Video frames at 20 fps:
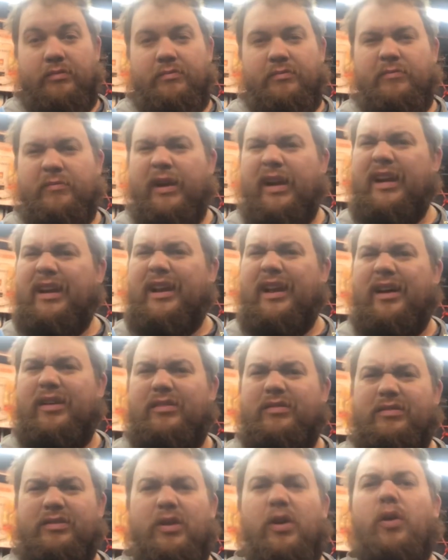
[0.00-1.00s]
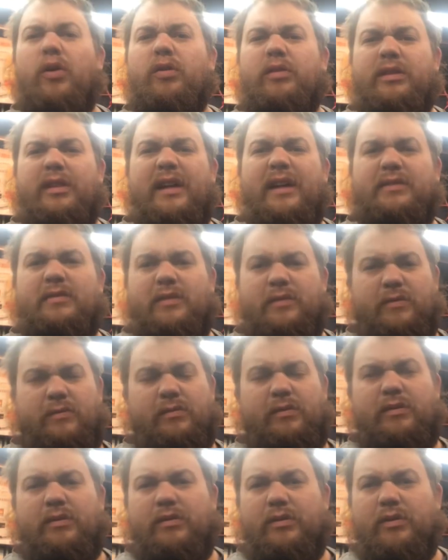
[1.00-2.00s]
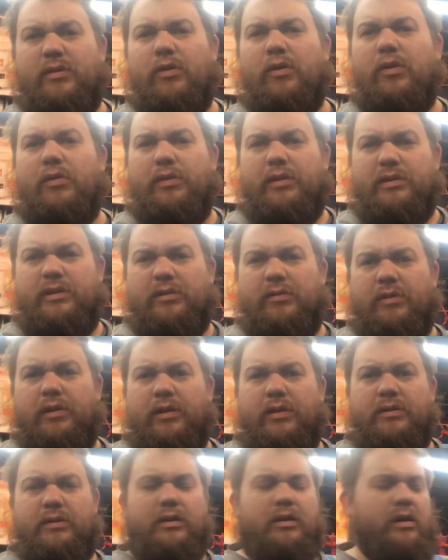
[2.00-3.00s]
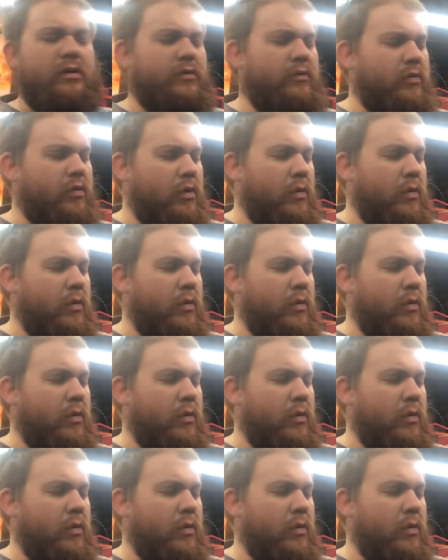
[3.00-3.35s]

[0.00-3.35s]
Rainy? No, cold. That's what cold is the weather I was looking for.